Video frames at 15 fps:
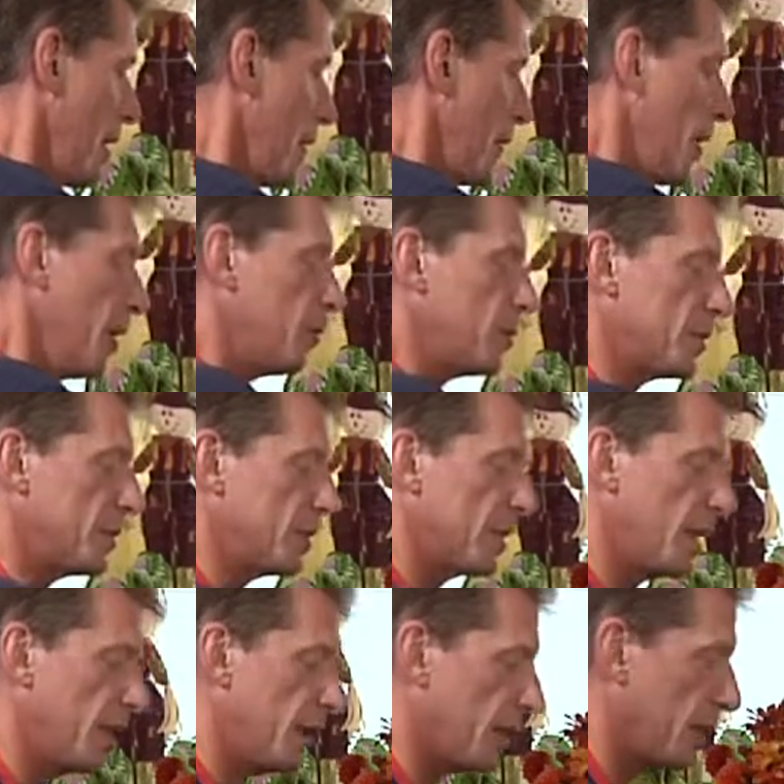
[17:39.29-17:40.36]
Then we'll just
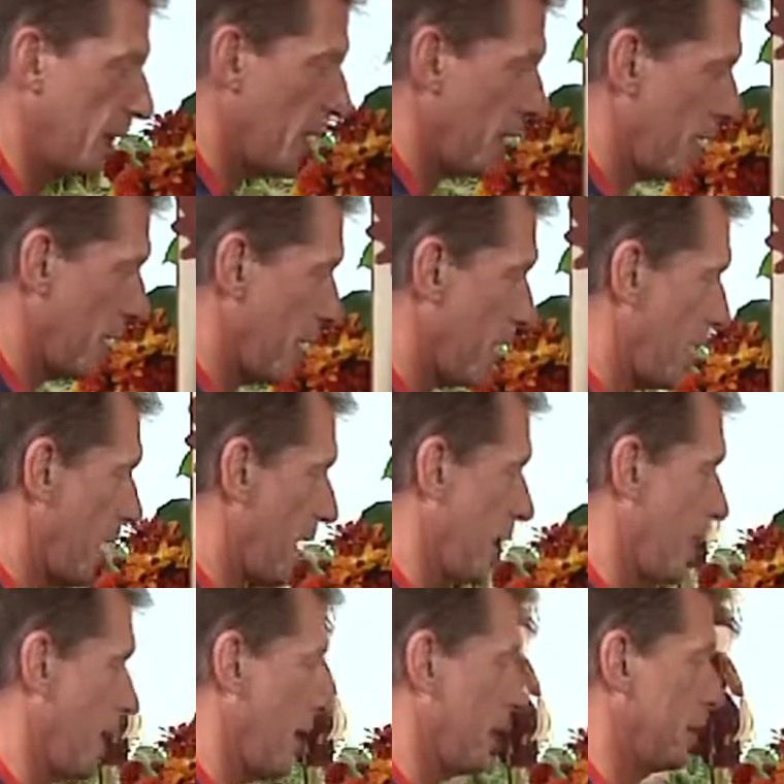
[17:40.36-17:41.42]
take
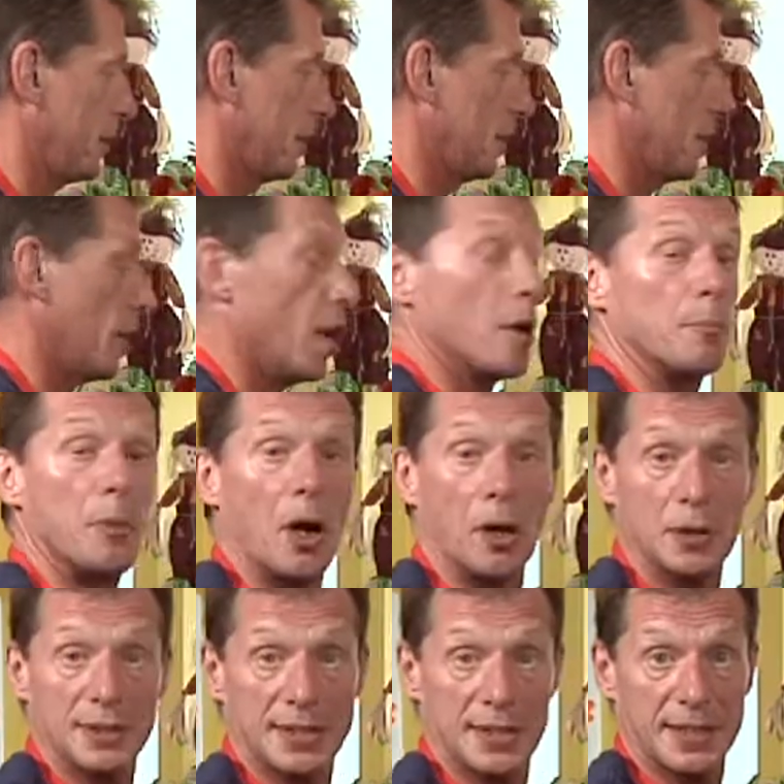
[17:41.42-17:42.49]
and
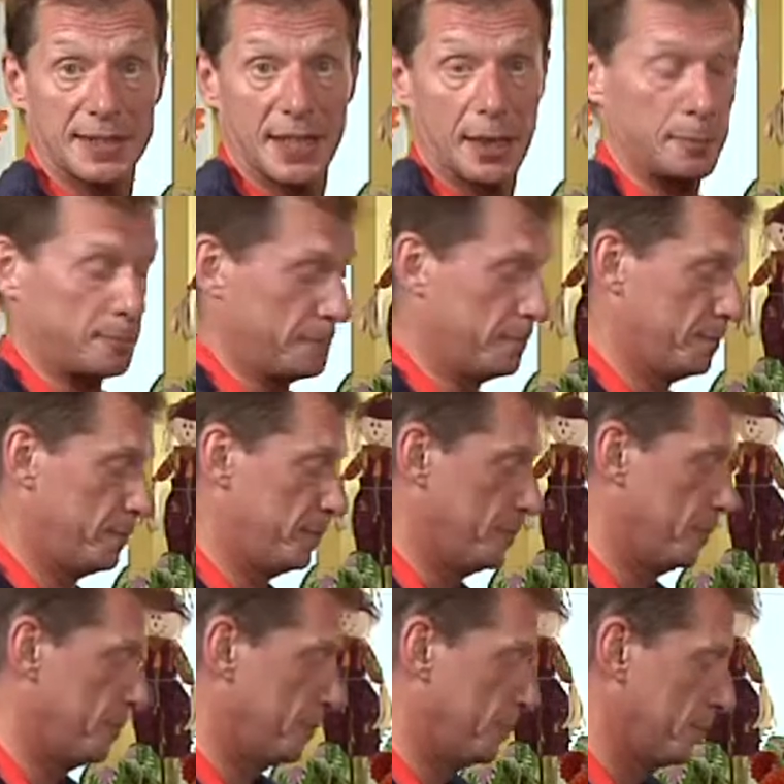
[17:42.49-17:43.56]
pulse this up
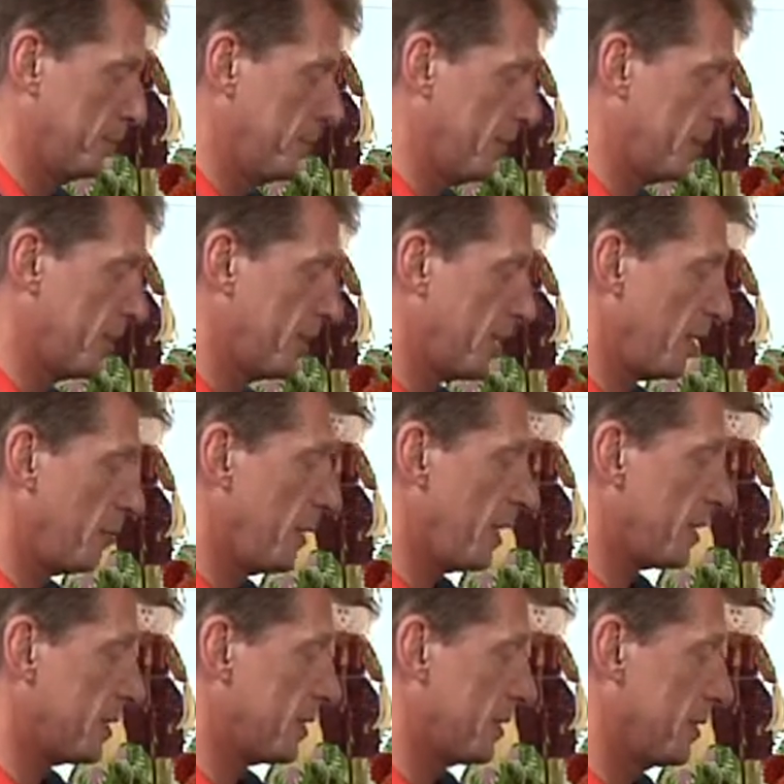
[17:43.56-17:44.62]
just to get it
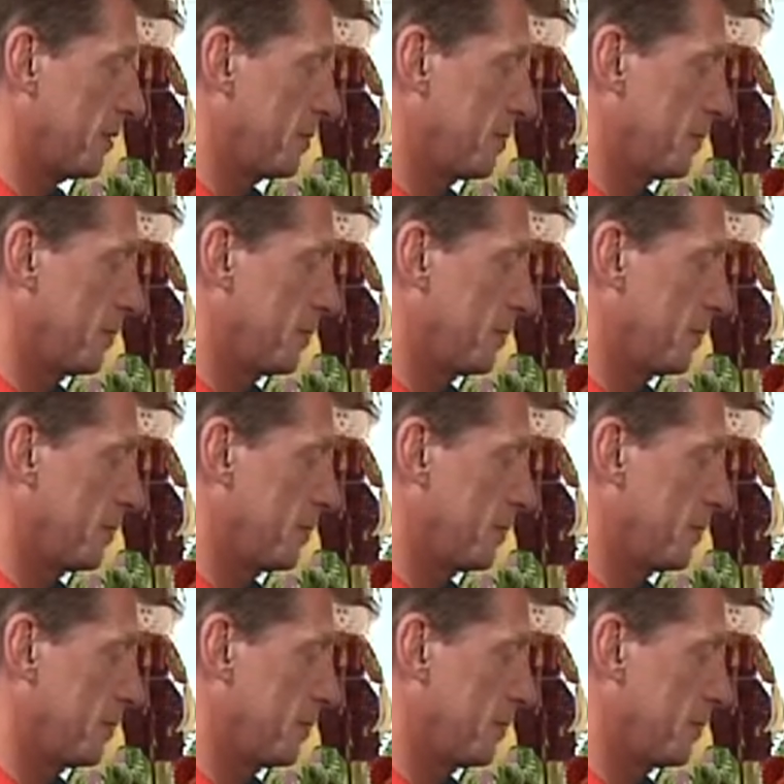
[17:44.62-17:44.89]
mixed.